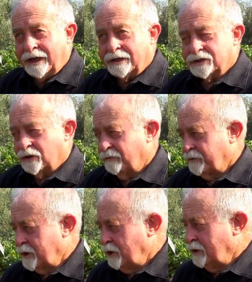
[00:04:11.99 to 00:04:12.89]
And so
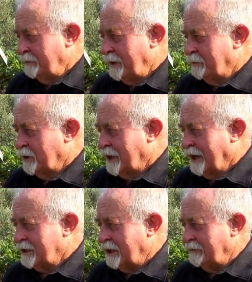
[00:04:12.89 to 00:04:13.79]
for you to be
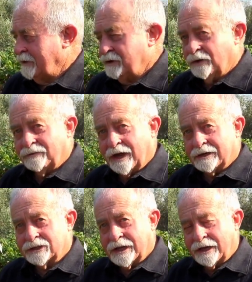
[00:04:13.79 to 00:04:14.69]
productive, you've got
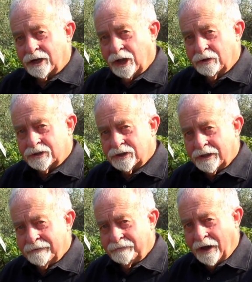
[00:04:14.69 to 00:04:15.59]
to stay close
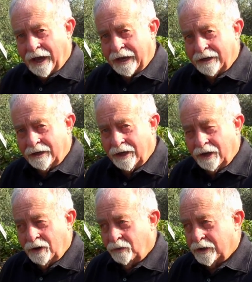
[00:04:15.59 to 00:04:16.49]
to the vine,
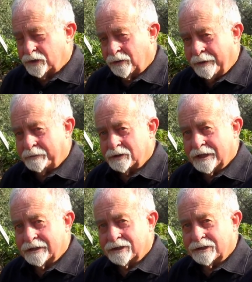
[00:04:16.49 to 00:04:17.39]
which
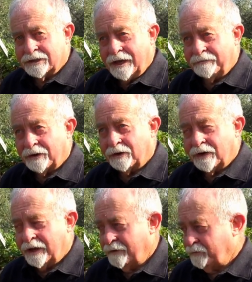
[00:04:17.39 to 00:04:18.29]
represents the Savior.
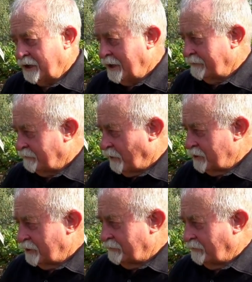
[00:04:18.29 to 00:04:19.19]
If we get
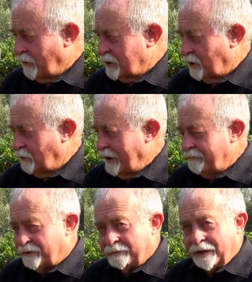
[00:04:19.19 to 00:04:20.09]
further and further away
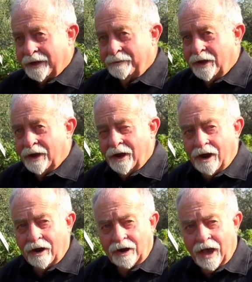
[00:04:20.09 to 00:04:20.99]
from Him,
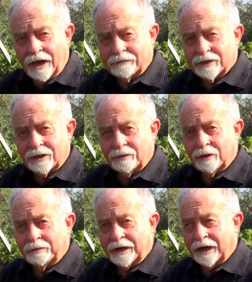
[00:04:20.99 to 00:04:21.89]
our lives
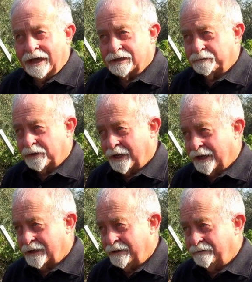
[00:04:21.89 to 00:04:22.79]
will be less
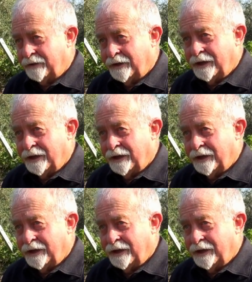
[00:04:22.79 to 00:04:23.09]
productive.